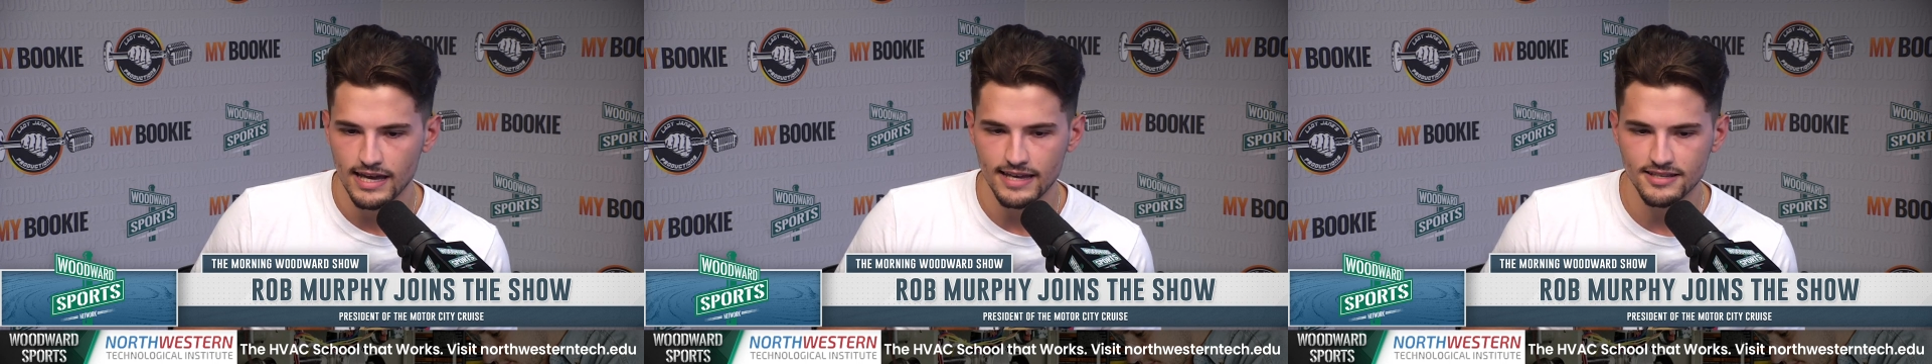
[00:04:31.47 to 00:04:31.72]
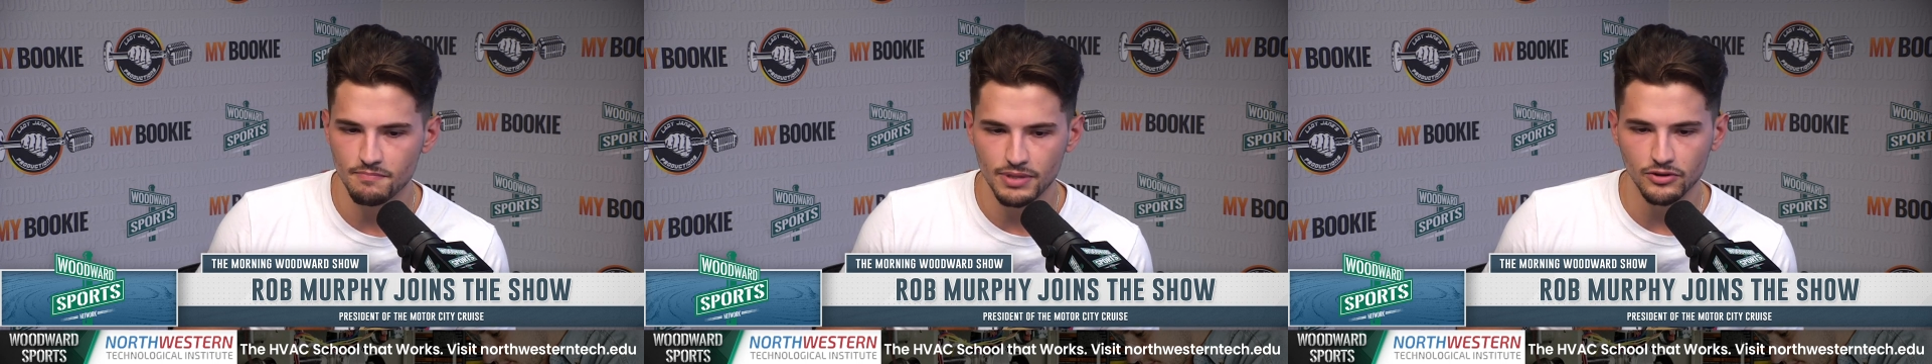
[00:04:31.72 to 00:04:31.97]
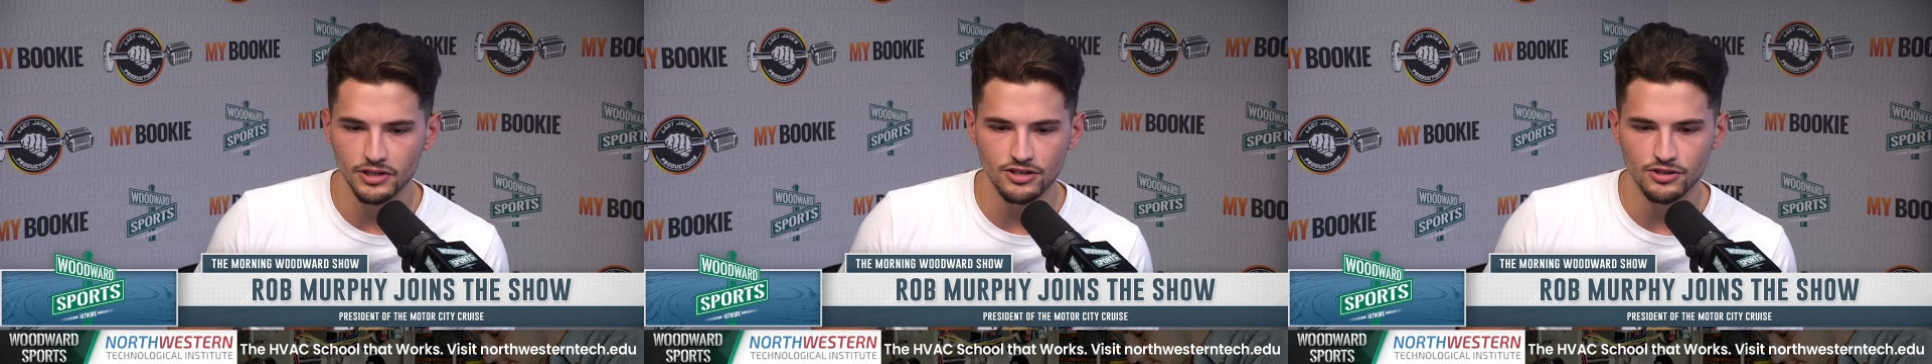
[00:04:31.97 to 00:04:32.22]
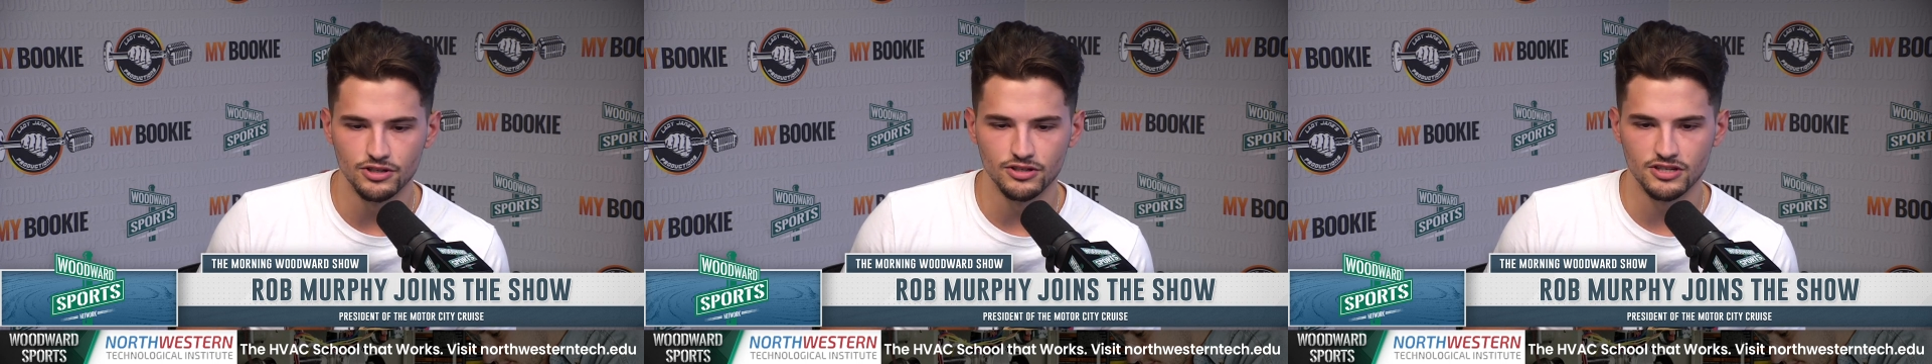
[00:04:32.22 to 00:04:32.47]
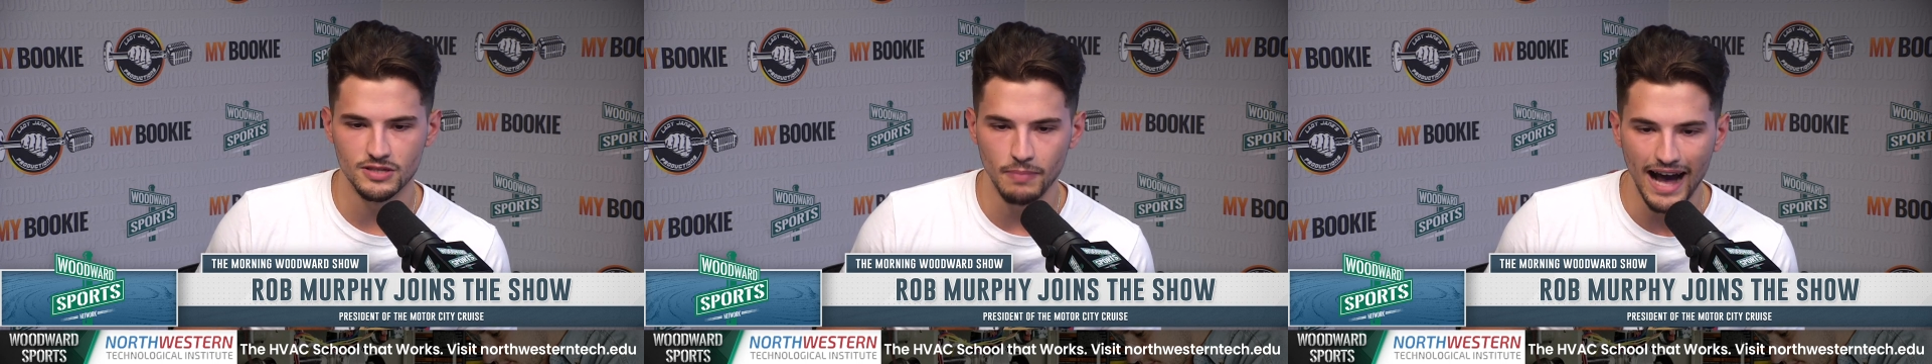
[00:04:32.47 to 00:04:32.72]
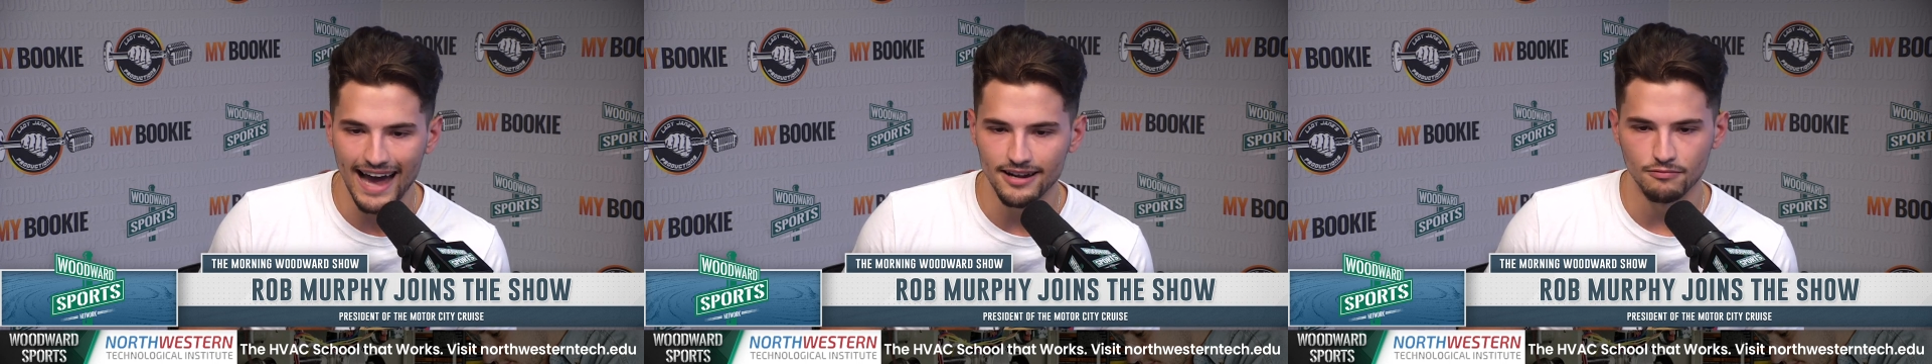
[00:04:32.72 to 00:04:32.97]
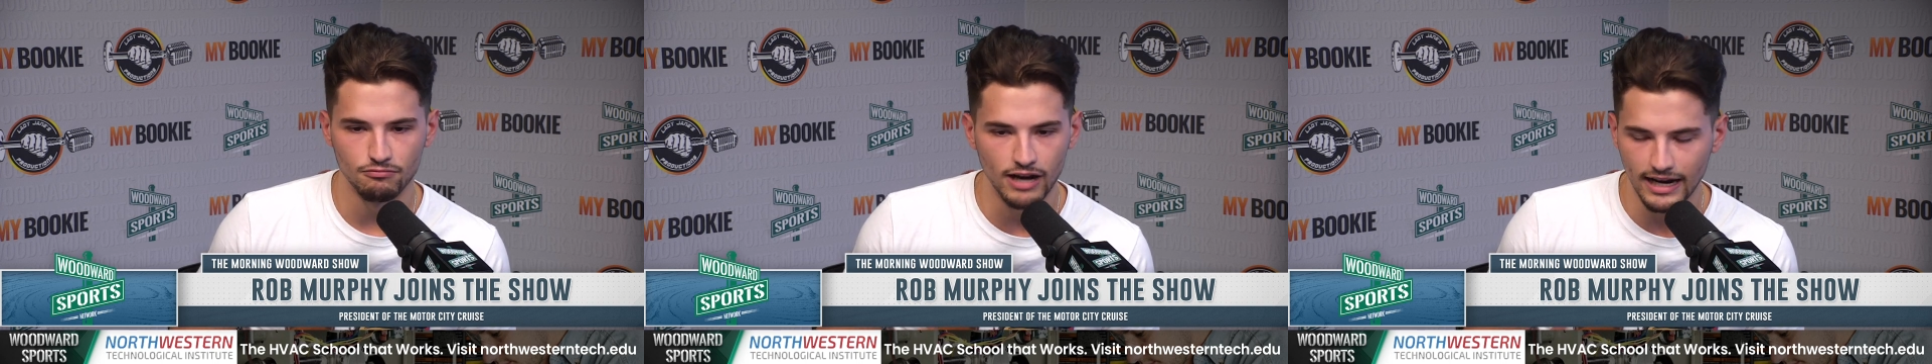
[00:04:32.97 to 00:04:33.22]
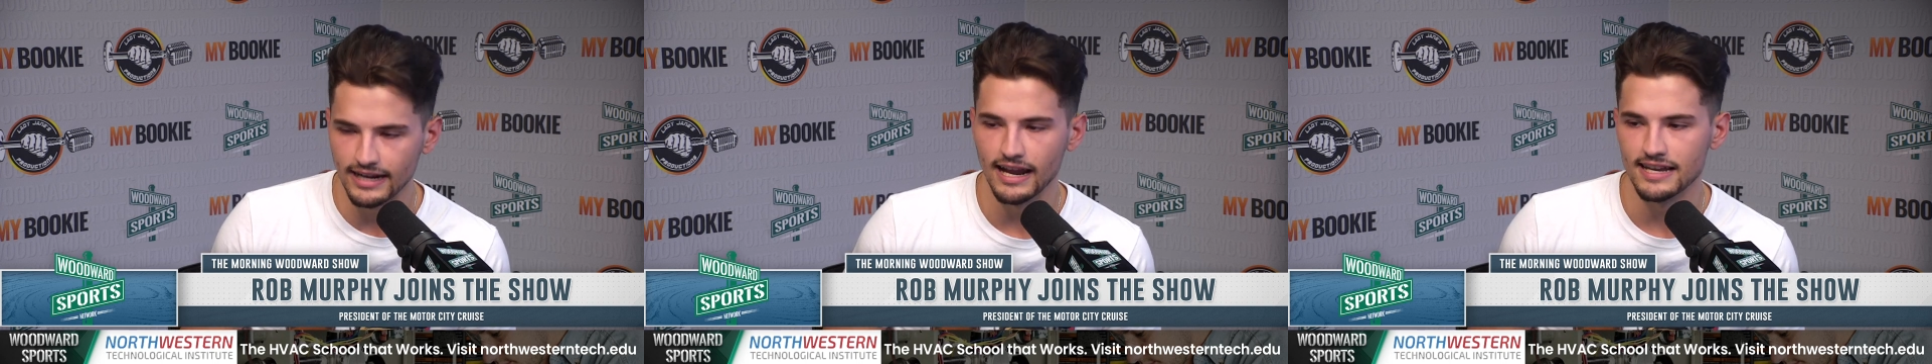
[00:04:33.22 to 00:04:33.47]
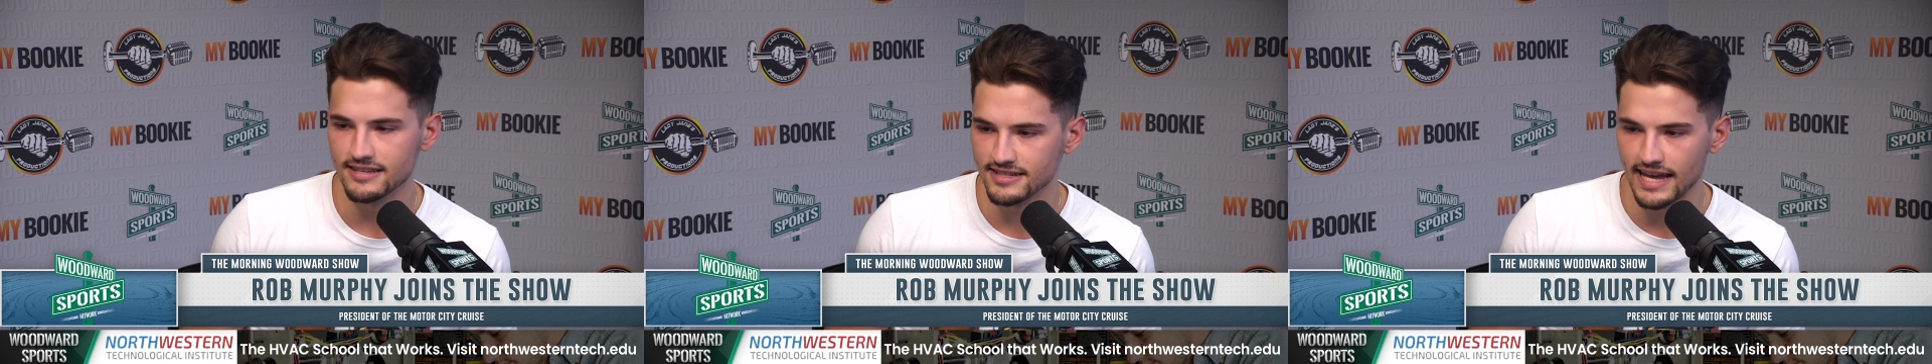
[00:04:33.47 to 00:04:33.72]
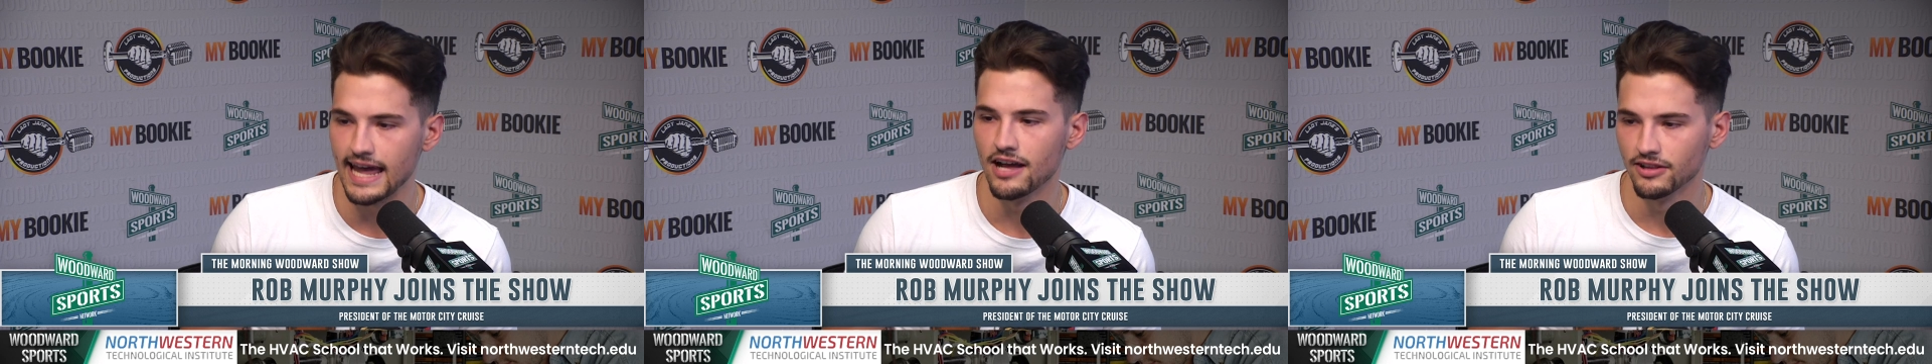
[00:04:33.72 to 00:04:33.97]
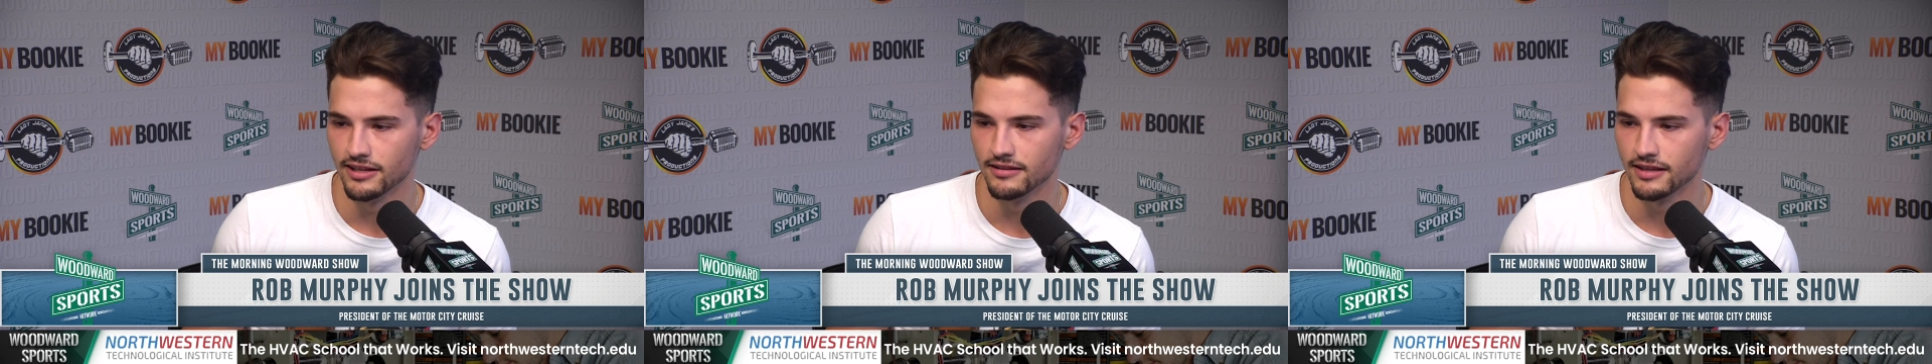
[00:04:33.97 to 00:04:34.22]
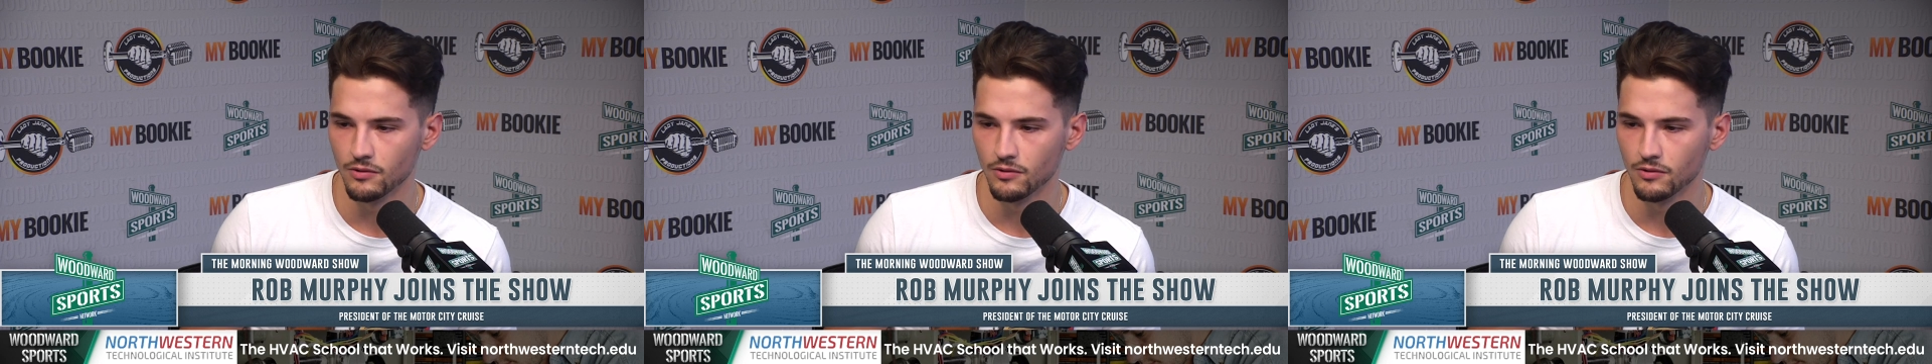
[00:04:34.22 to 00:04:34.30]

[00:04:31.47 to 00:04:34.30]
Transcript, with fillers: his ability to just spot, recognize talent?